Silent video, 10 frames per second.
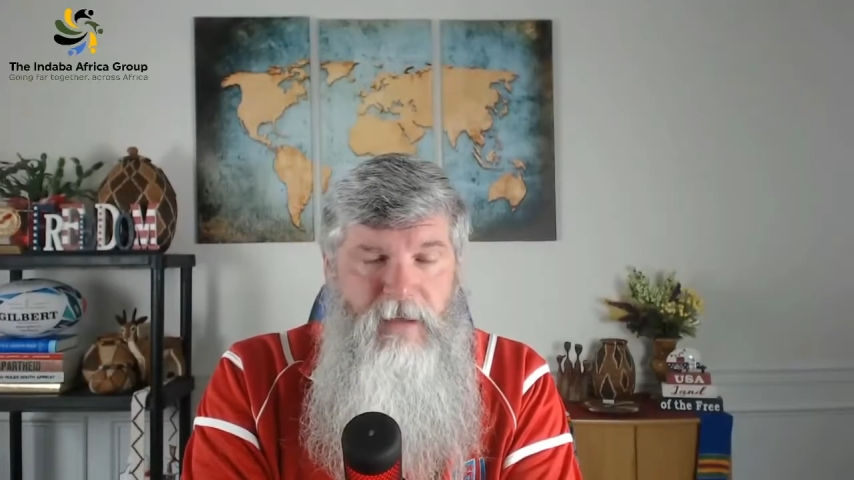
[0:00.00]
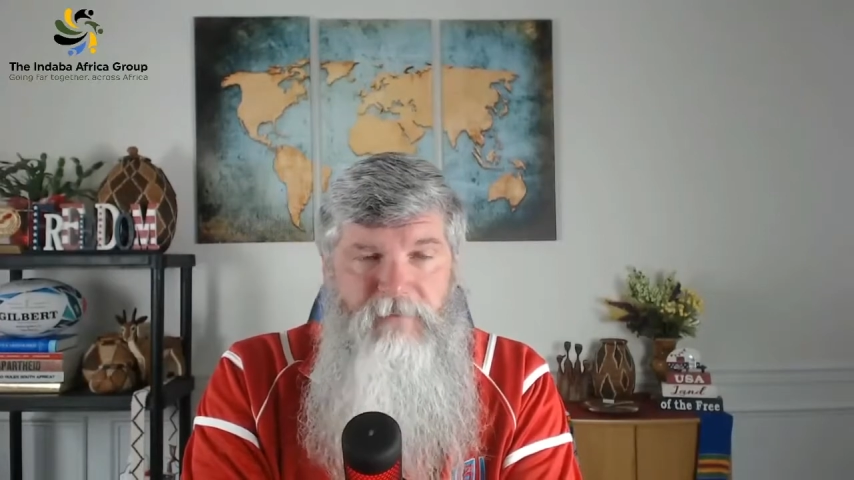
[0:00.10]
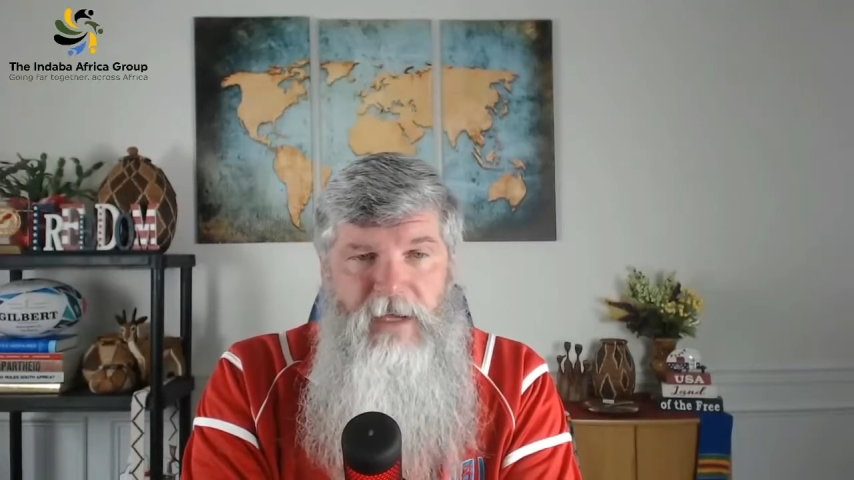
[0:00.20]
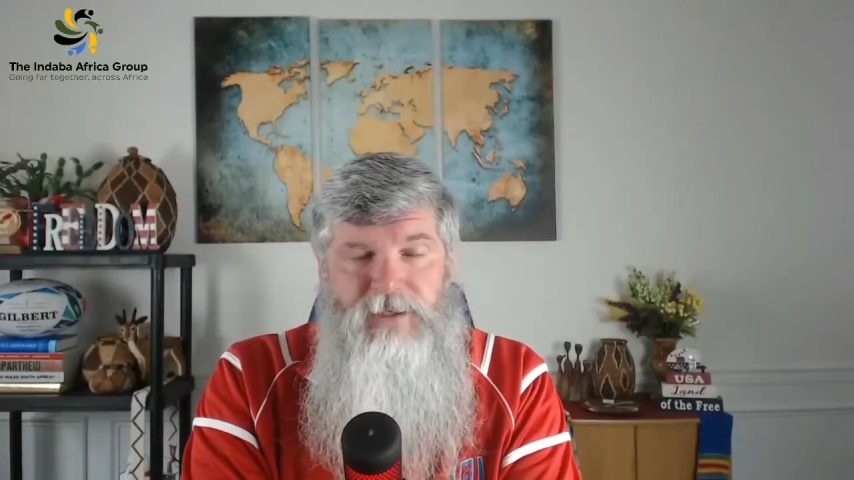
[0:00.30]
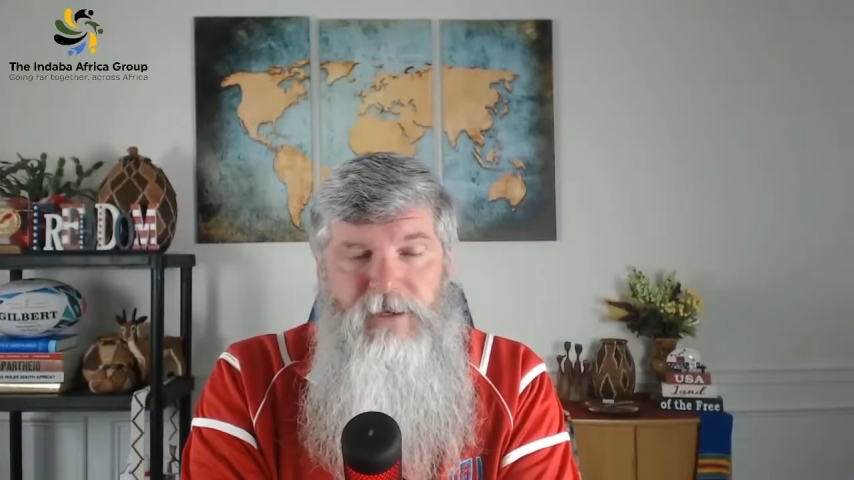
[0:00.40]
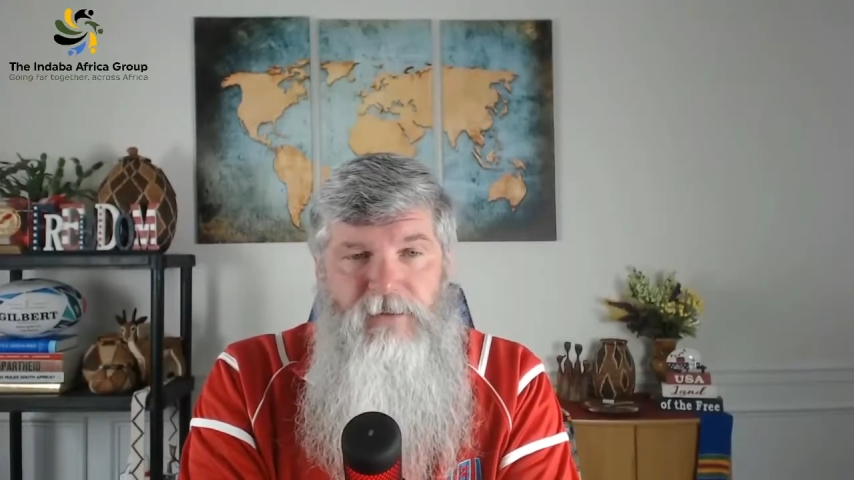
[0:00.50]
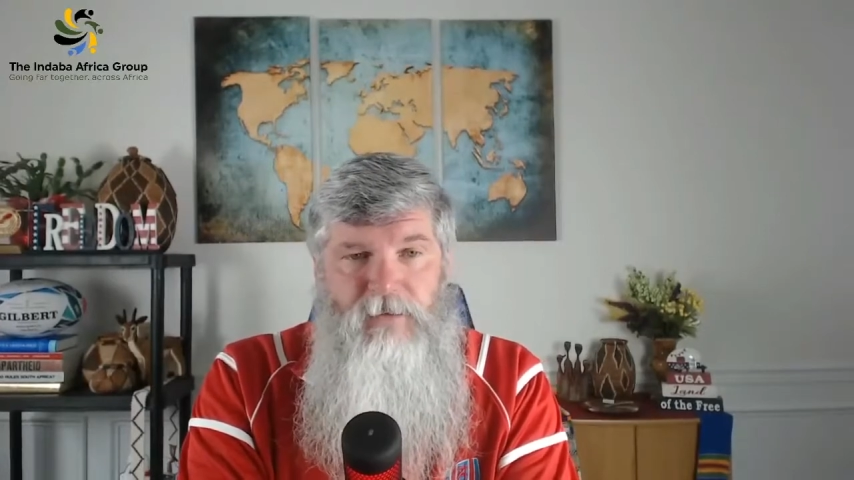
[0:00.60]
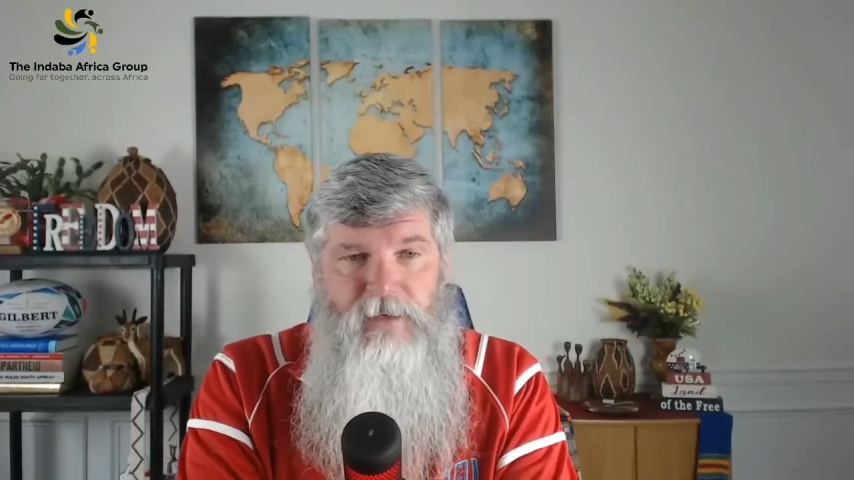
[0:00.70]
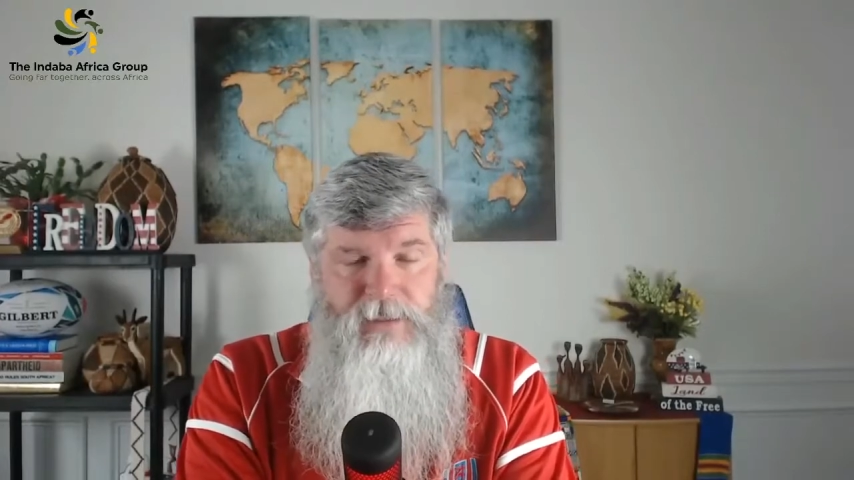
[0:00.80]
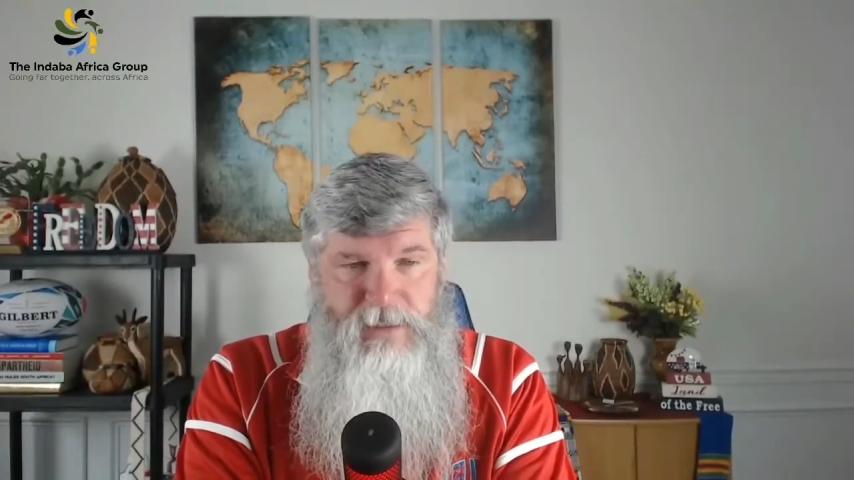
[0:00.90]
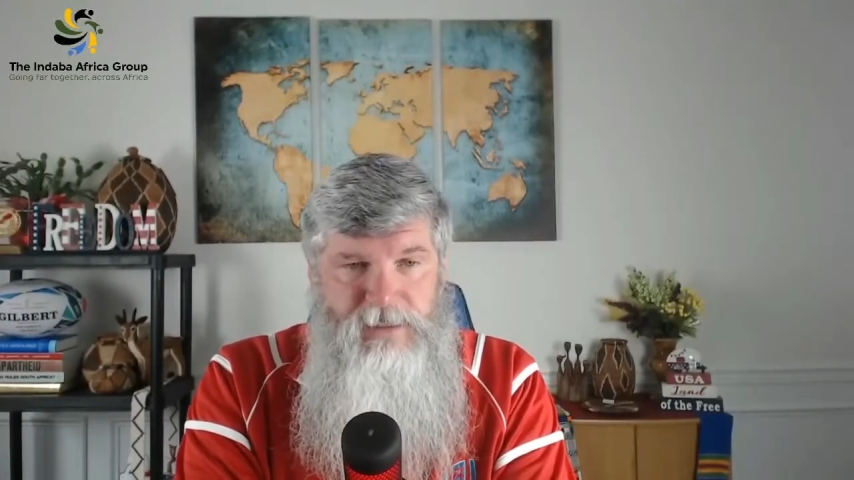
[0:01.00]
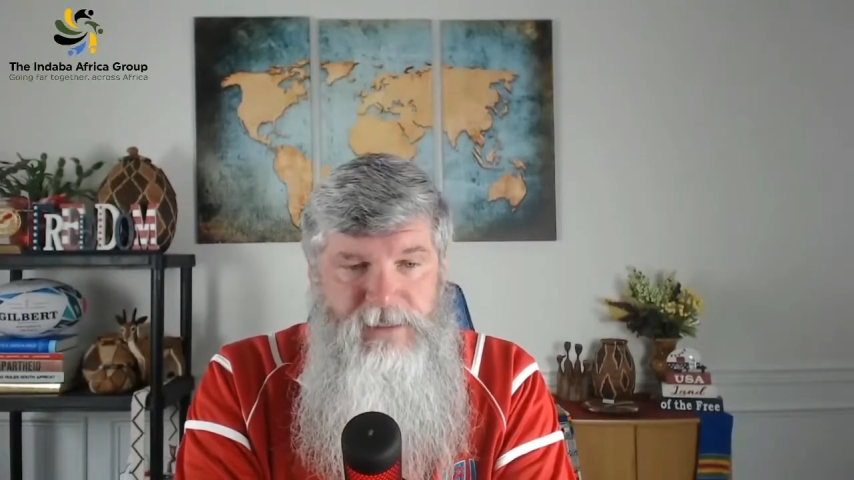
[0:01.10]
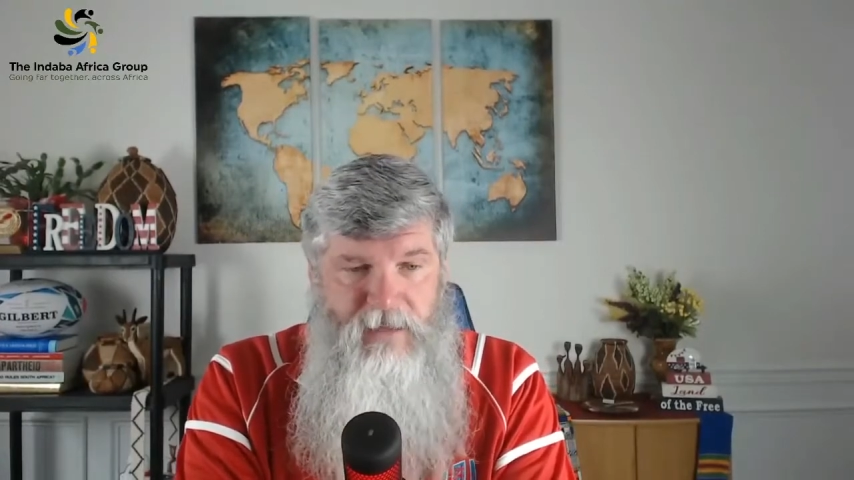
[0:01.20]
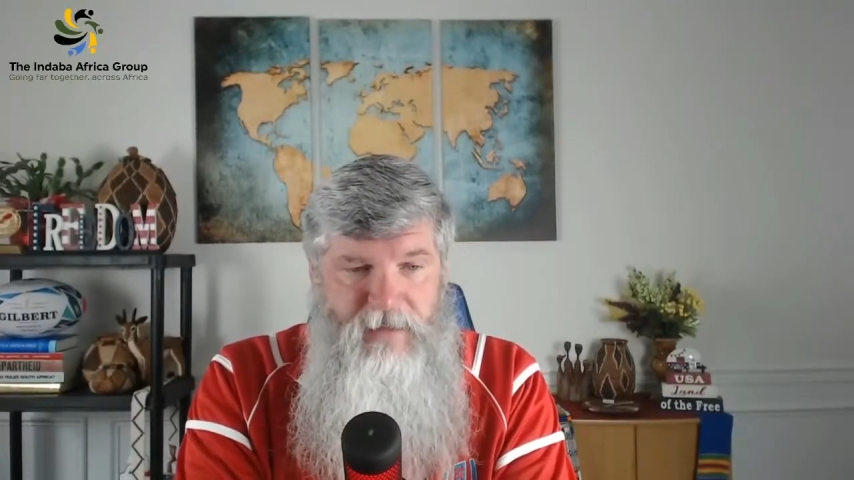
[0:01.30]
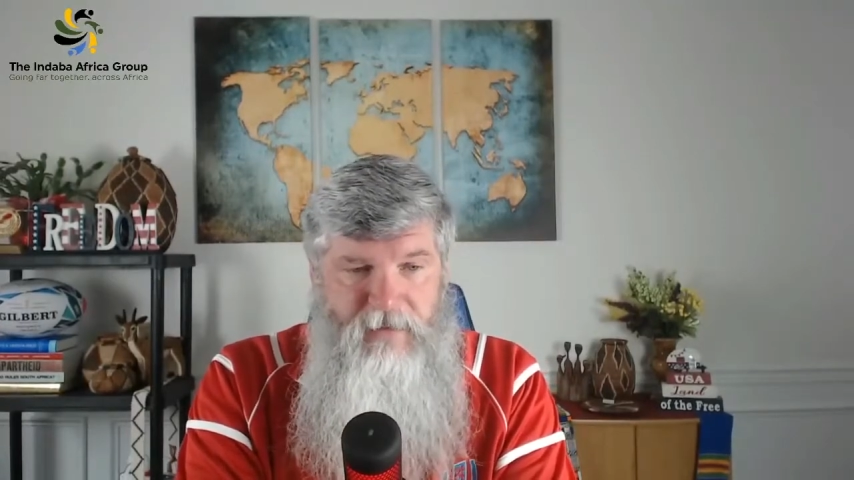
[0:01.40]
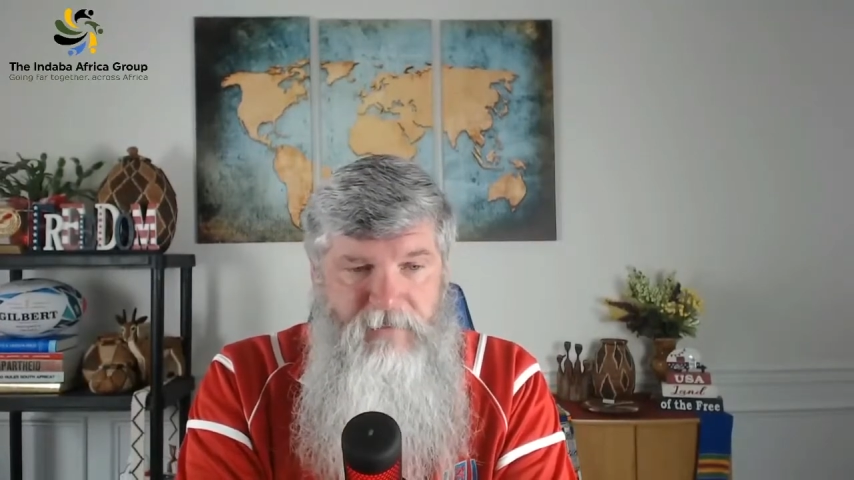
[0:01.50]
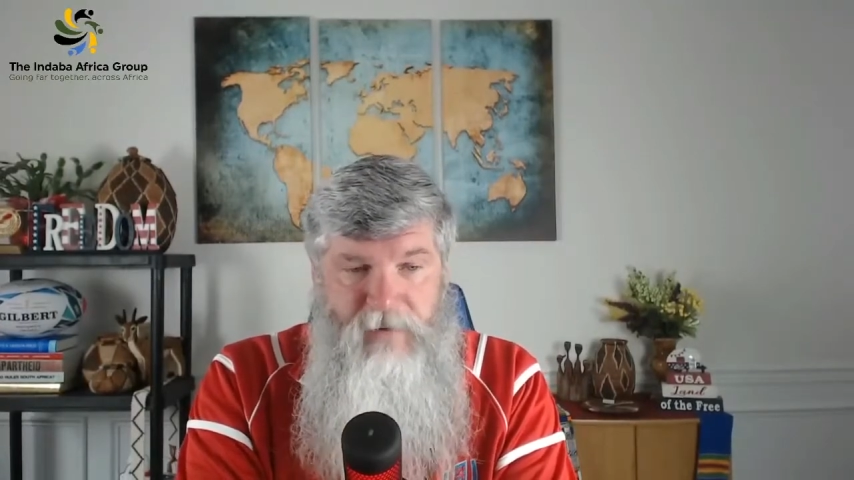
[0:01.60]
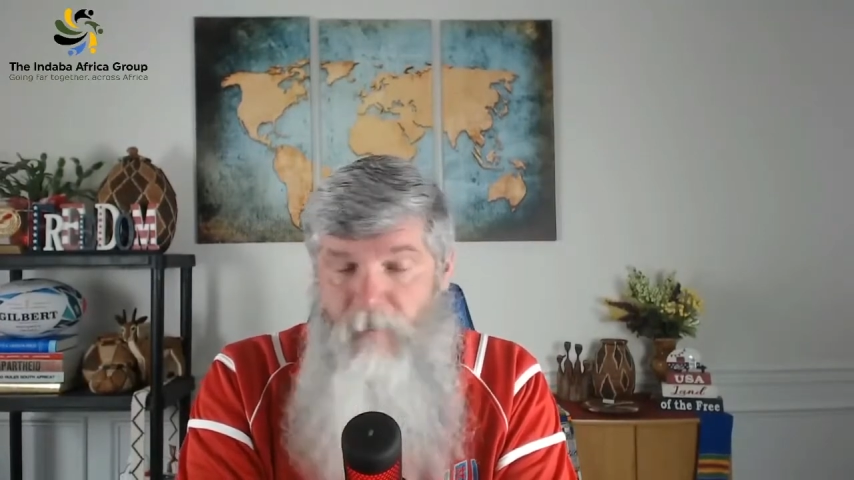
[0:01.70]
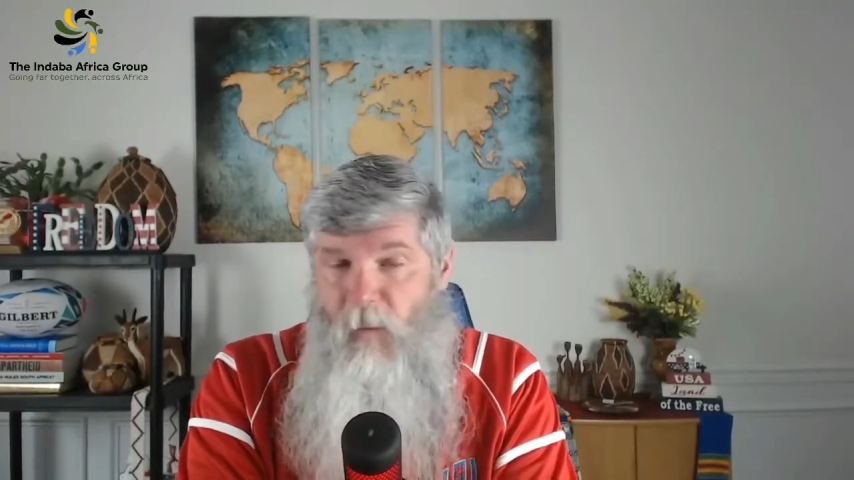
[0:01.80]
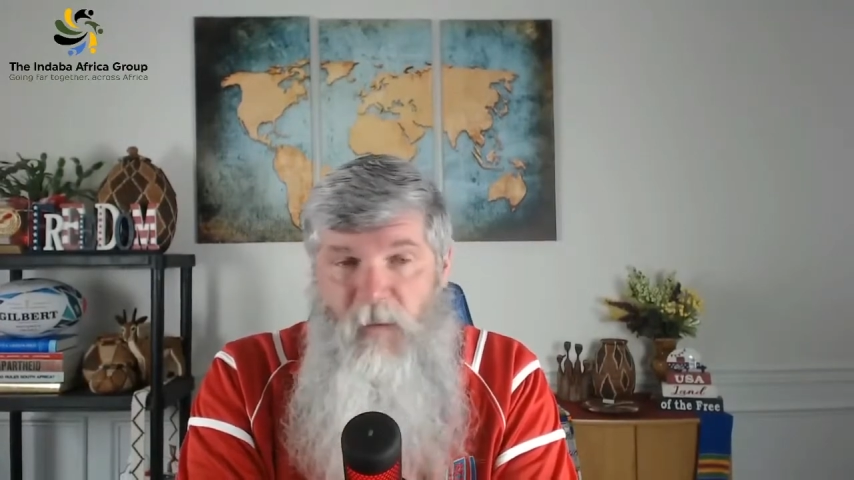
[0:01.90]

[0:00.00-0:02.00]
aviation authorities in South Africa.